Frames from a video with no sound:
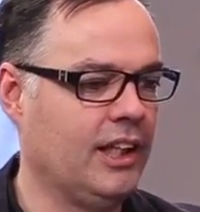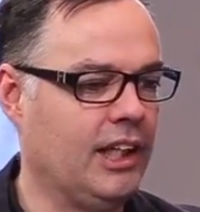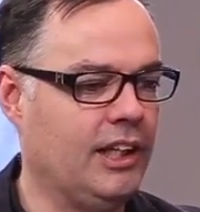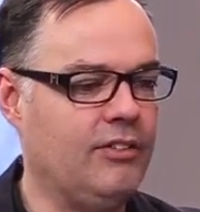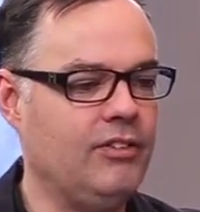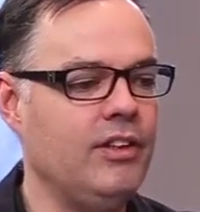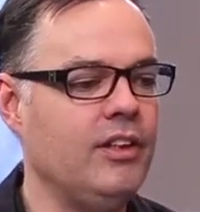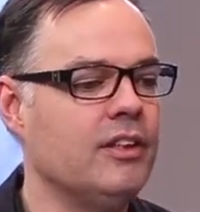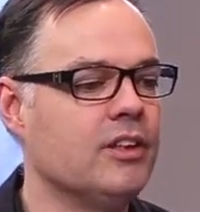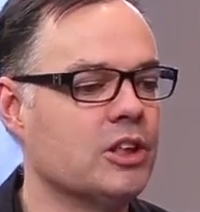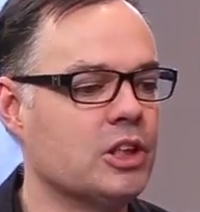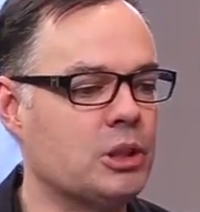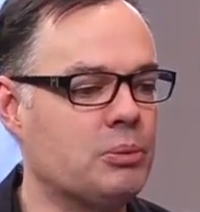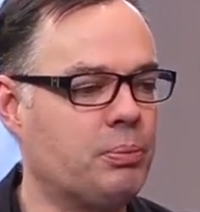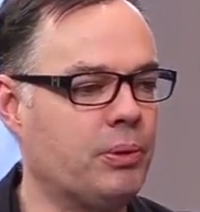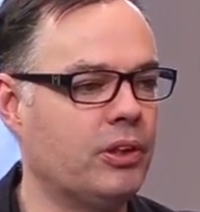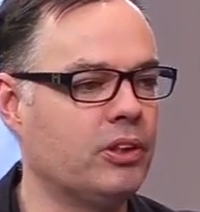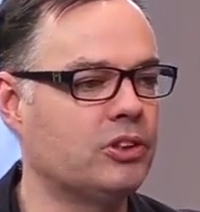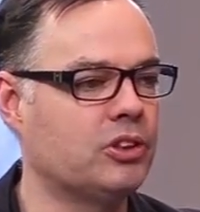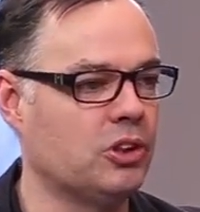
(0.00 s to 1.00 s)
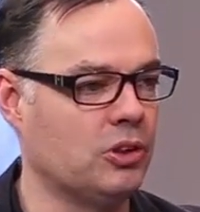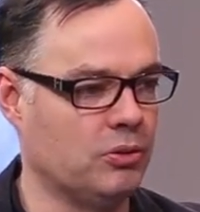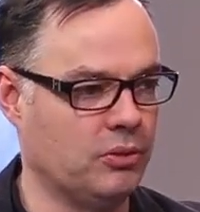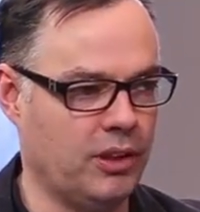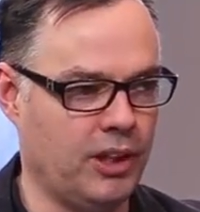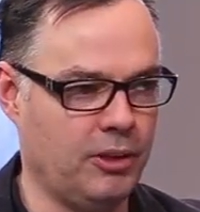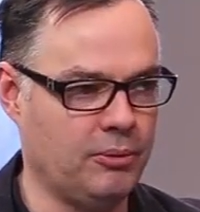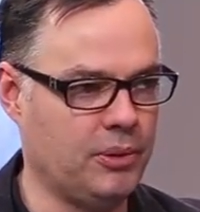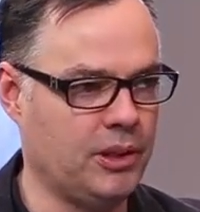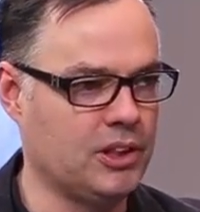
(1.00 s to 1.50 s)
Even in the spiritual
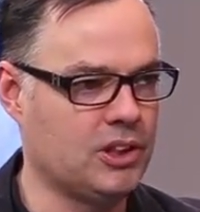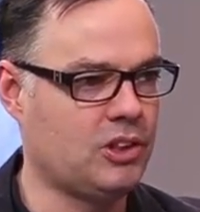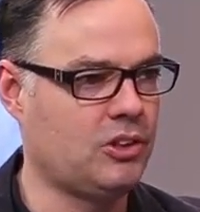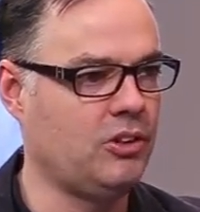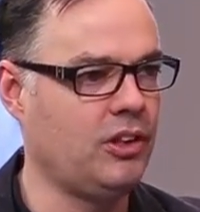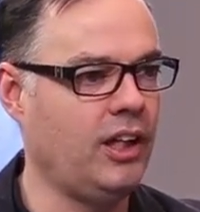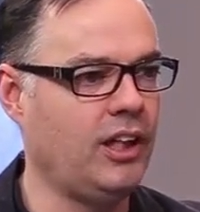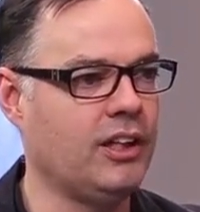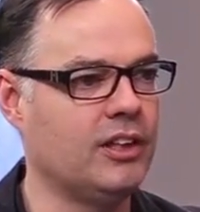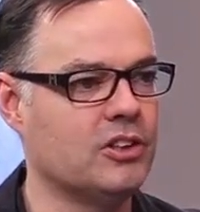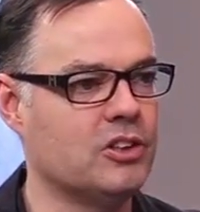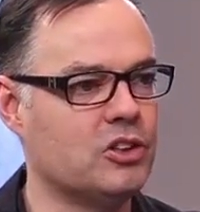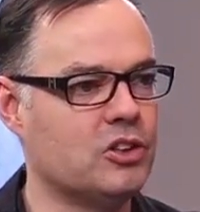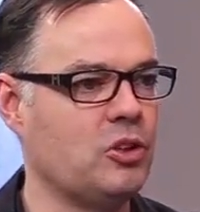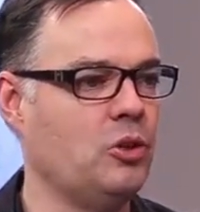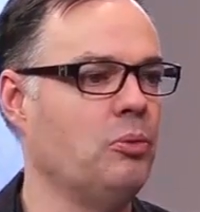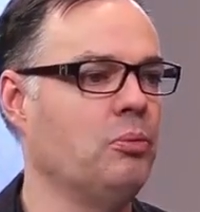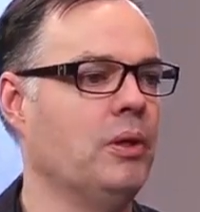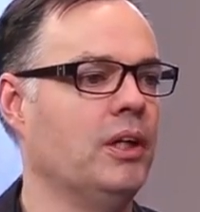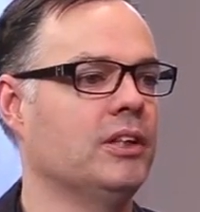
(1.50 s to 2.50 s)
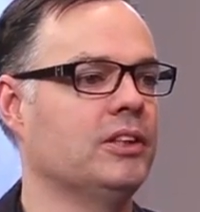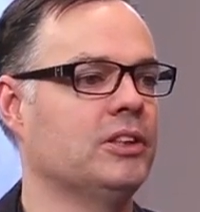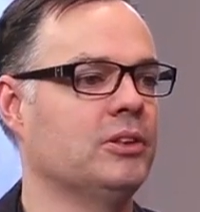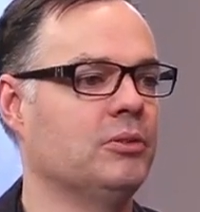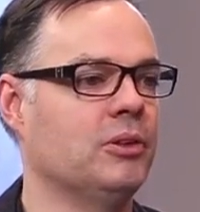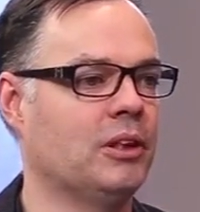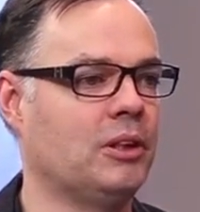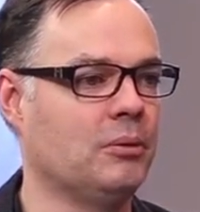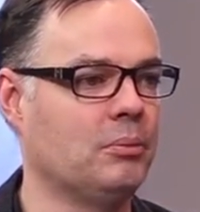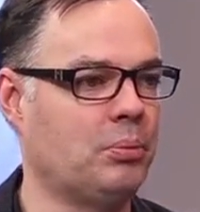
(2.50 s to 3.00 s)
realm, he's created so much.
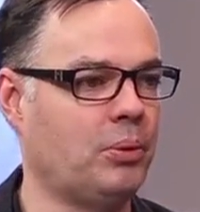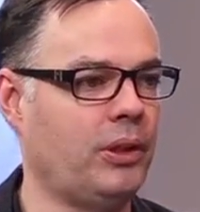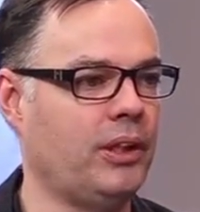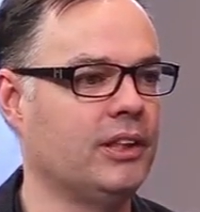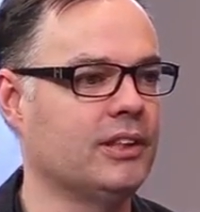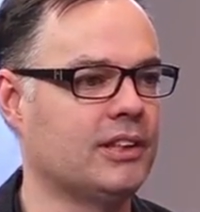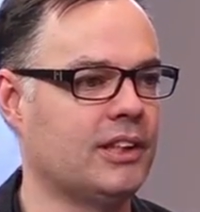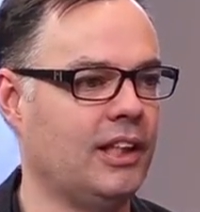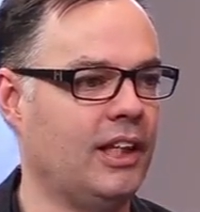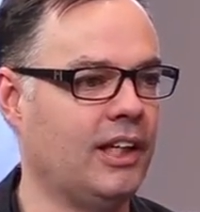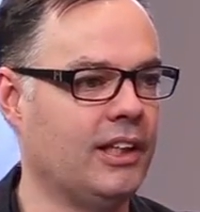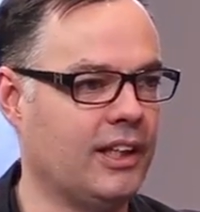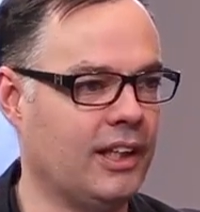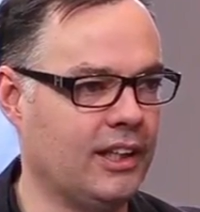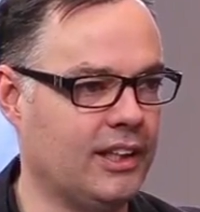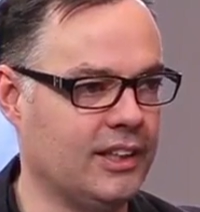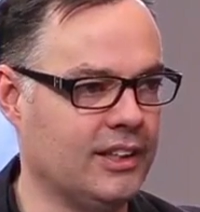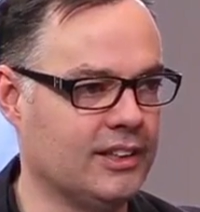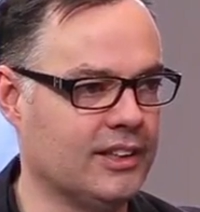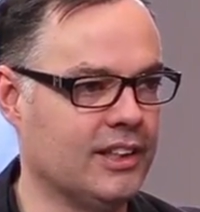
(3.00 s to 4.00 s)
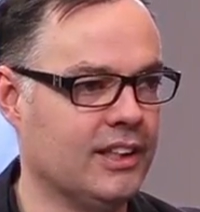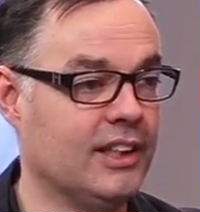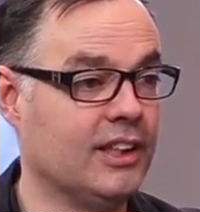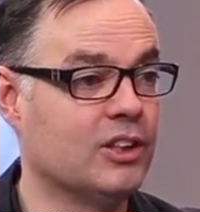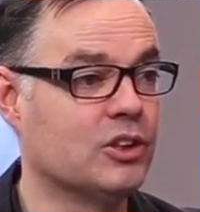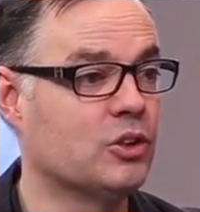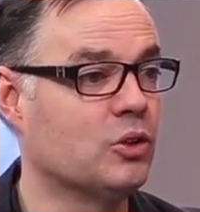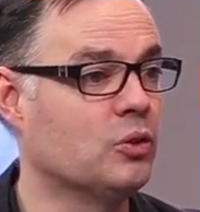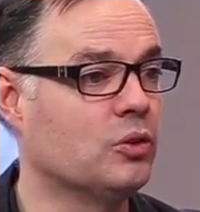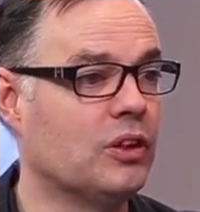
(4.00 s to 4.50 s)
And we can praise God that he's
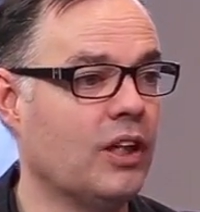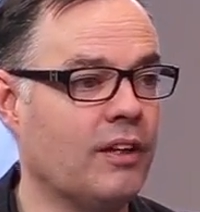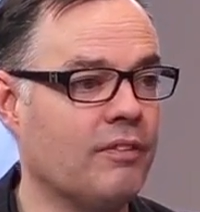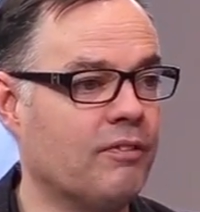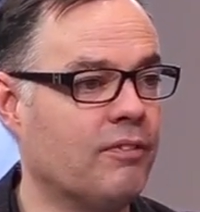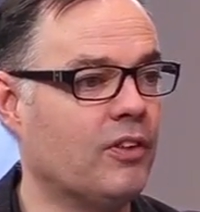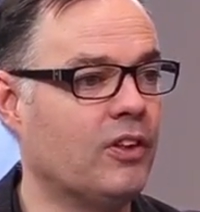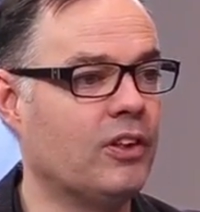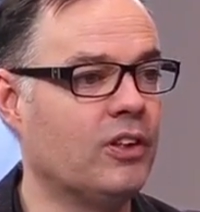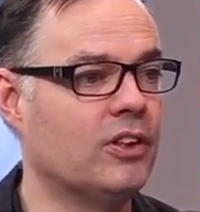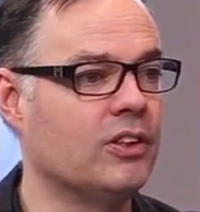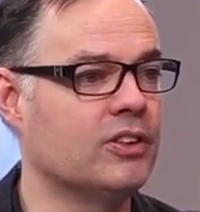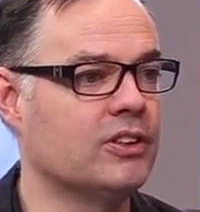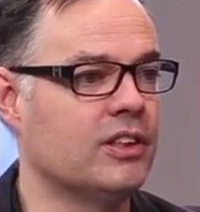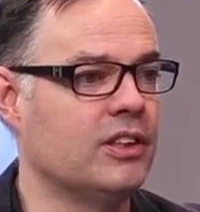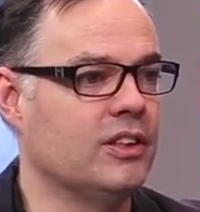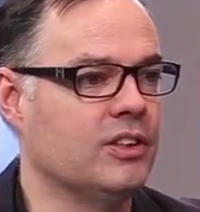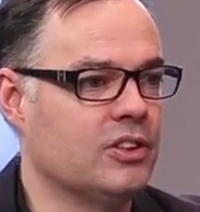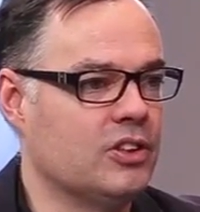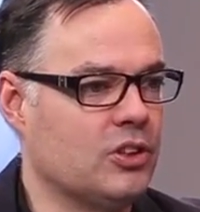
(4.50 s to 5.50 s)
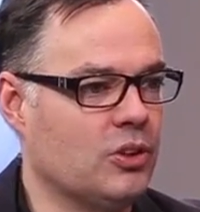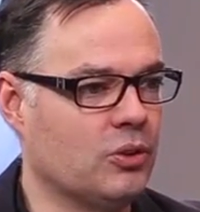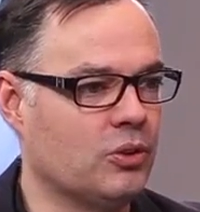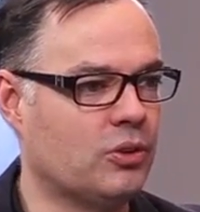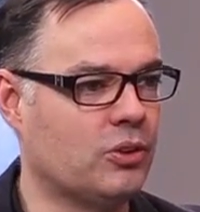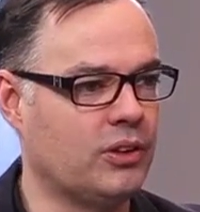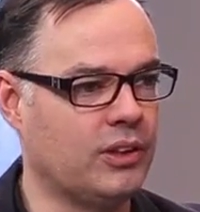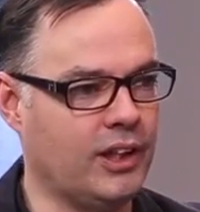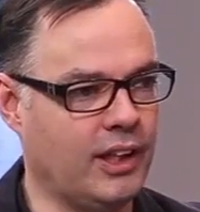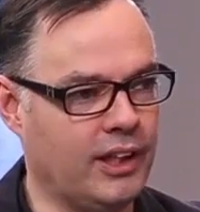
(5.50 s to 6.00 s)
so diverse and so
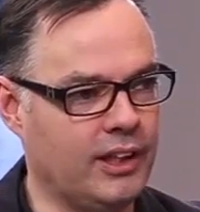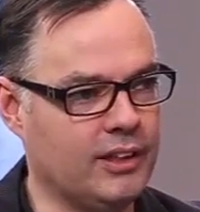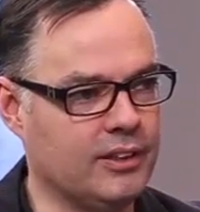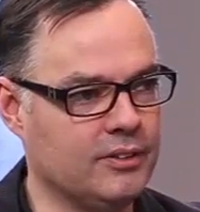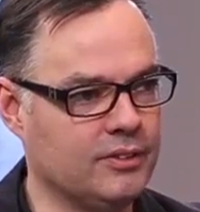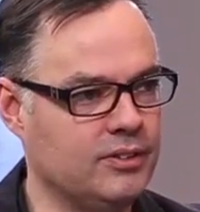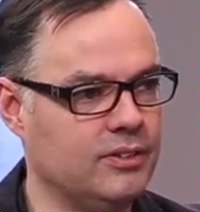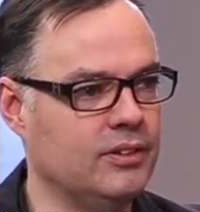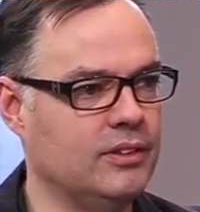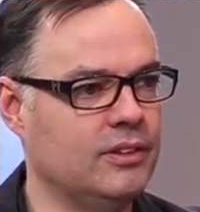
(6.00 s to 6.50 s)
creative.